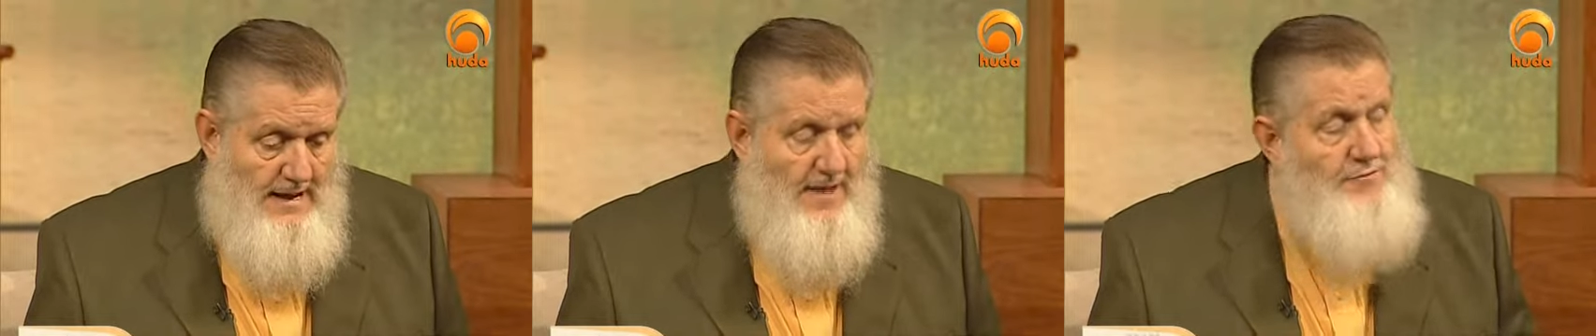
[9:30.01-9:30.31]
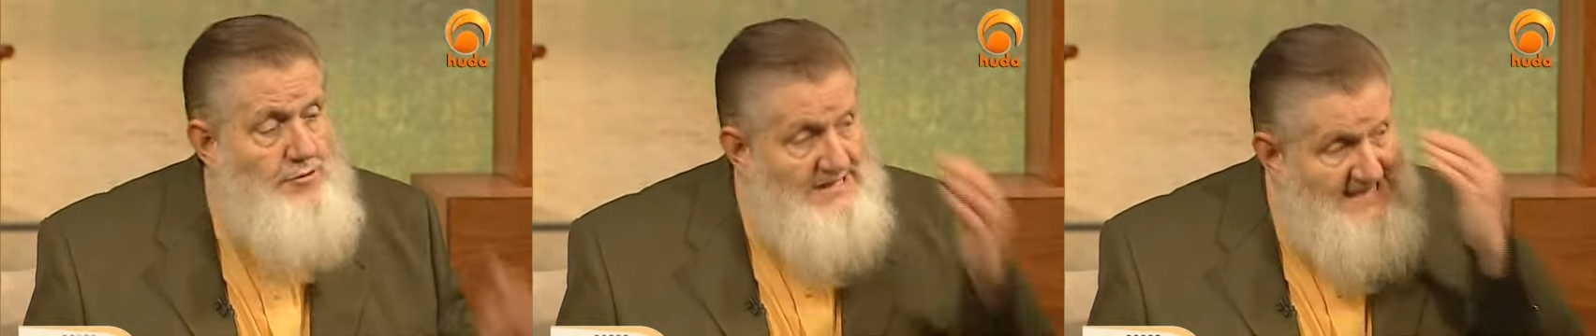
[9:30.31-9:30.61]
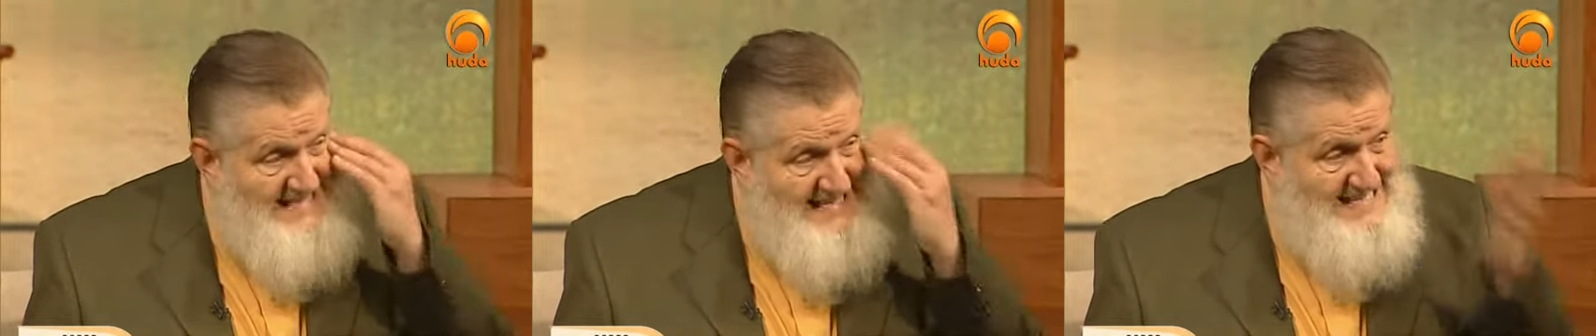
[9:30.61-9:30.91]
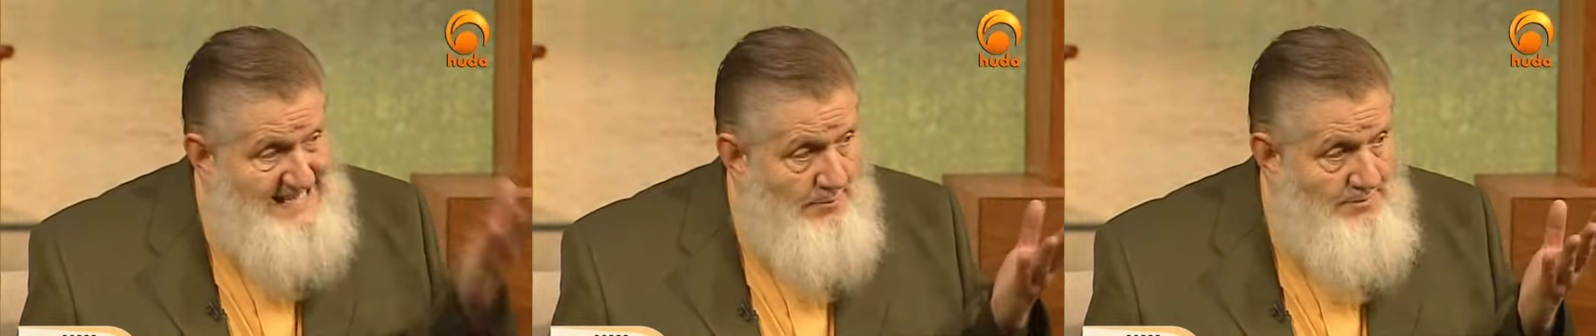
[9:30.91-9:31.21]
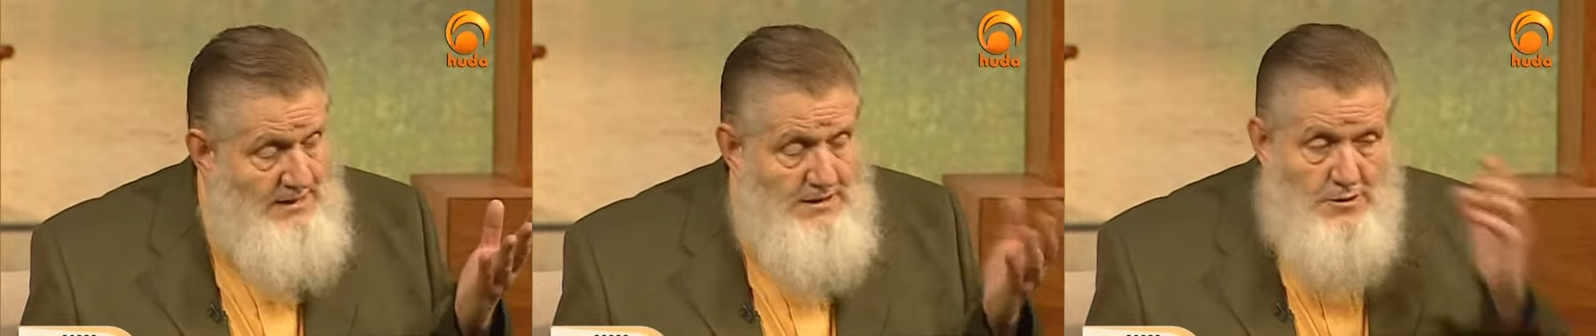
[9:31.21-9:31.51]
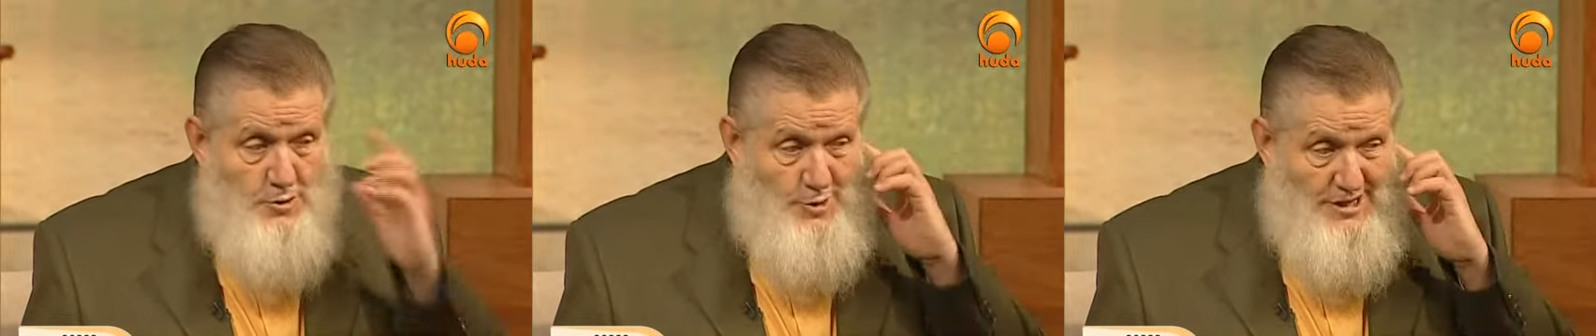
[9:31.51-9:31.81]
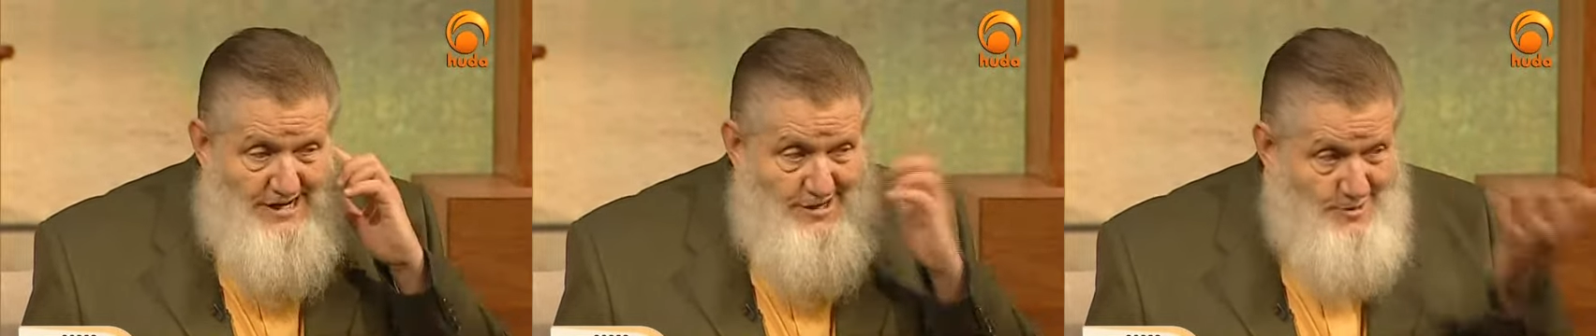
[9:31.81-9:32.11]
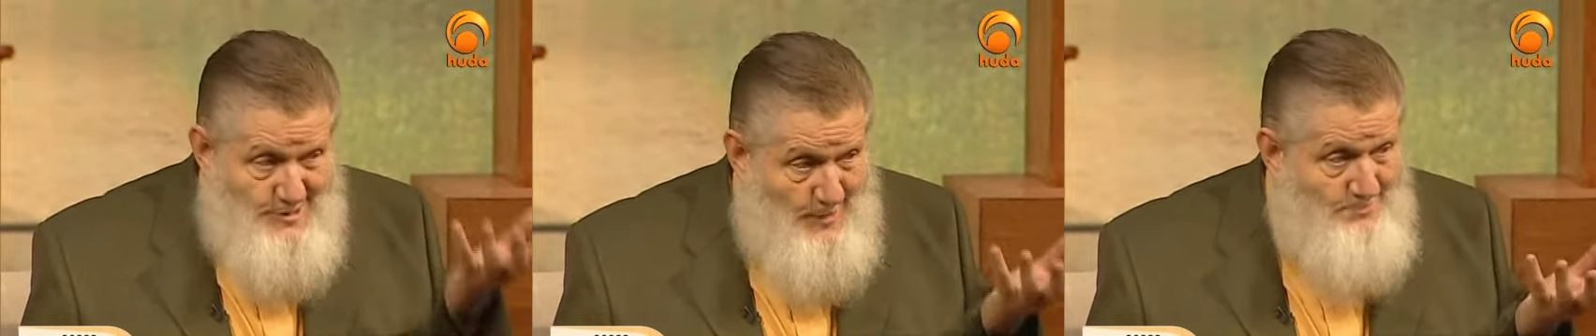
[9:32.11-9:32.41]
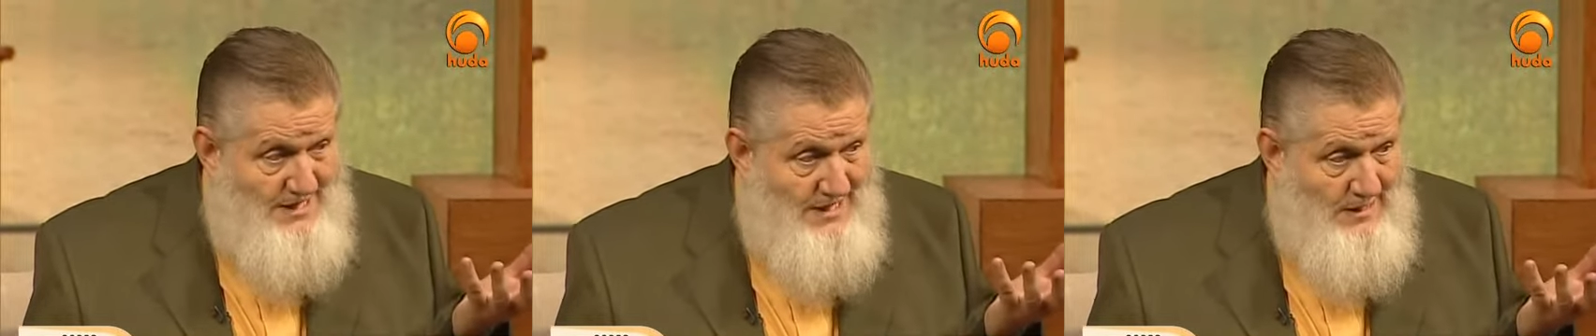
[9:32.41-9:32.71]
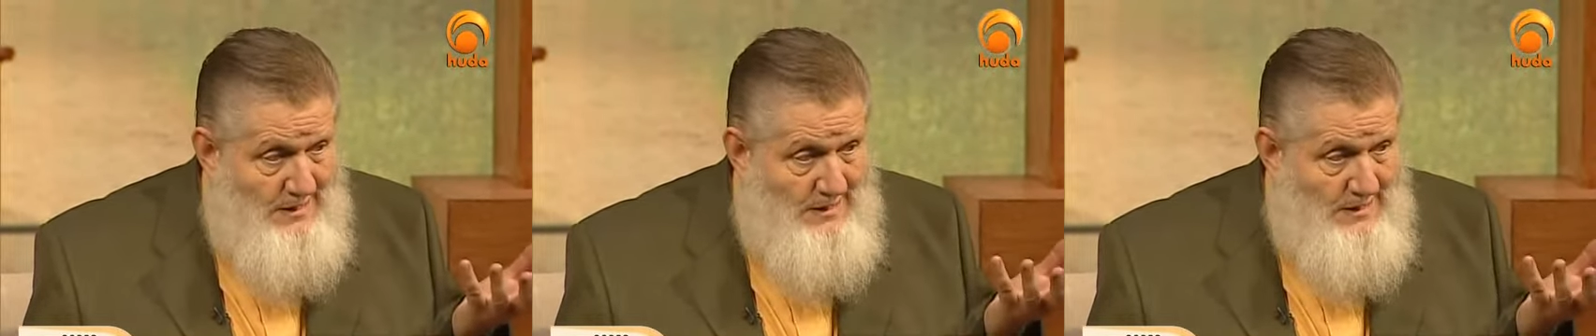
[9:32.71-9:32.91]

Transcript: If you can see something, you can hear something,